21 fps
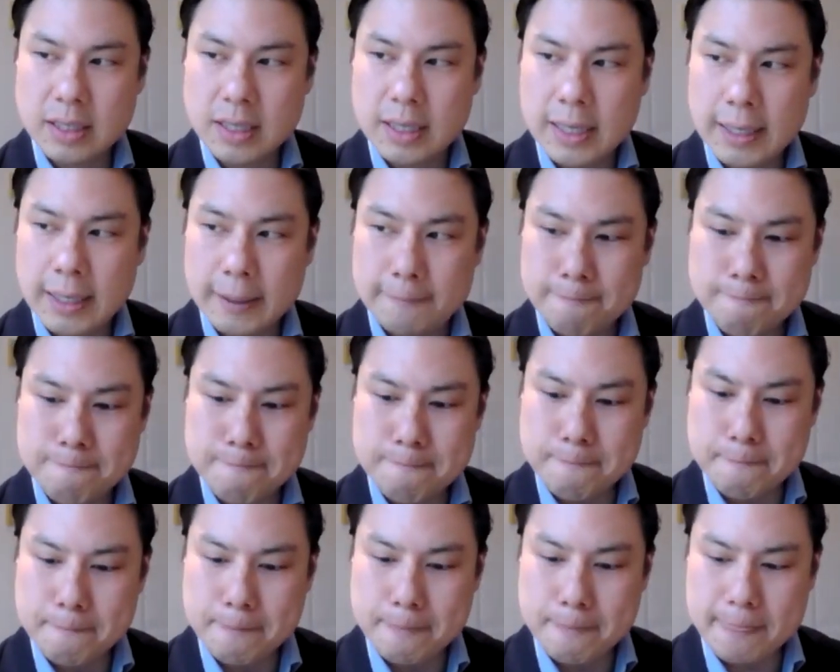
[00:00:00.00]

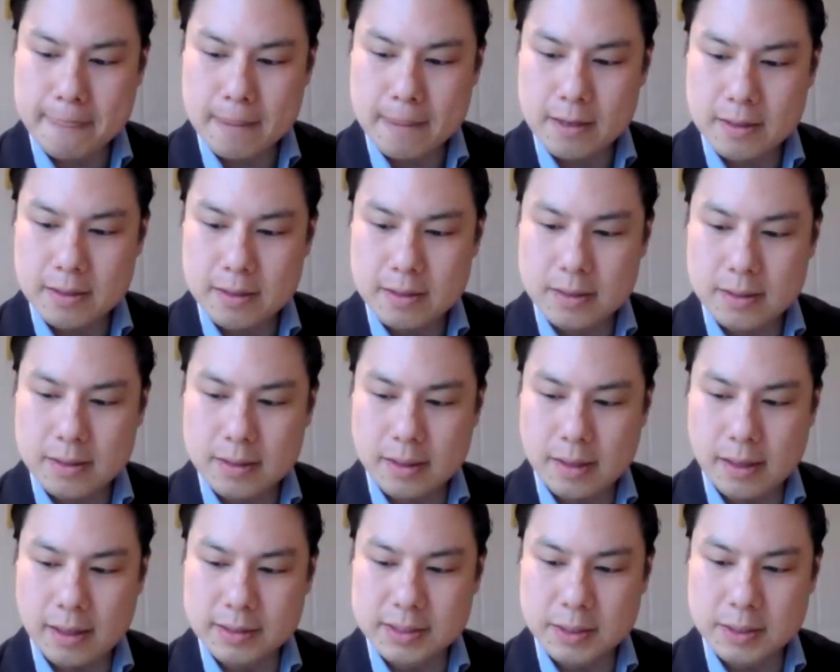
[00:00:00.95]

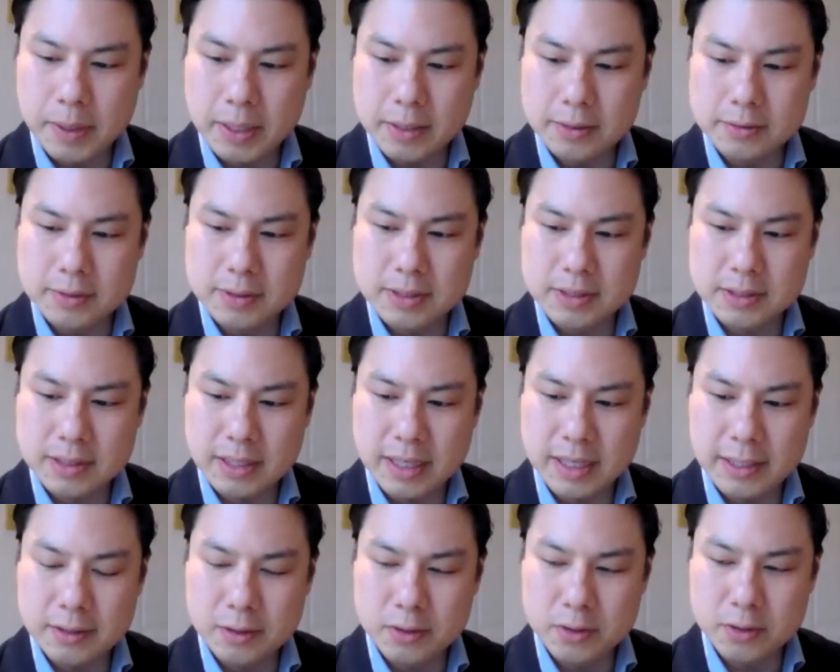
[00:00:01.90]
I suppose
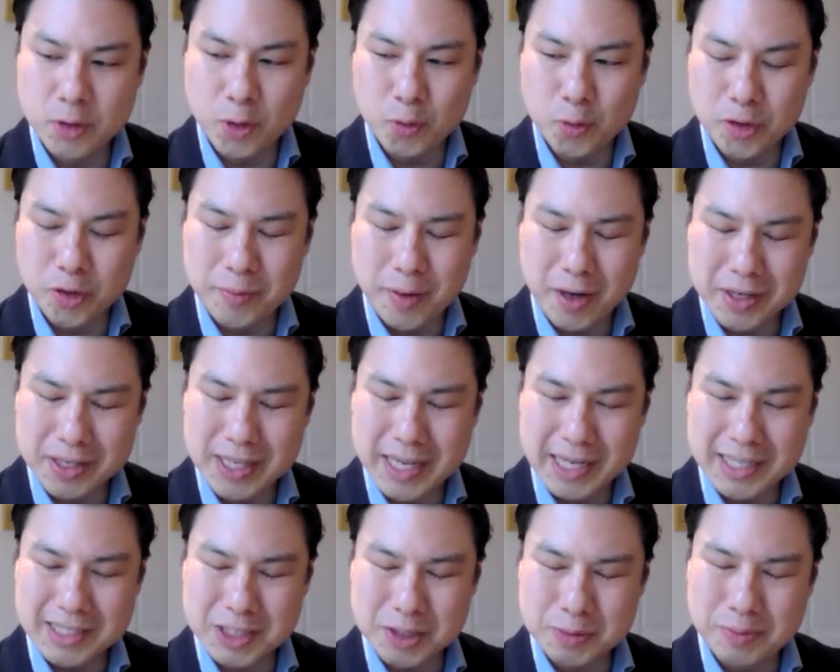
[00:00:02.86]
not one of my cases,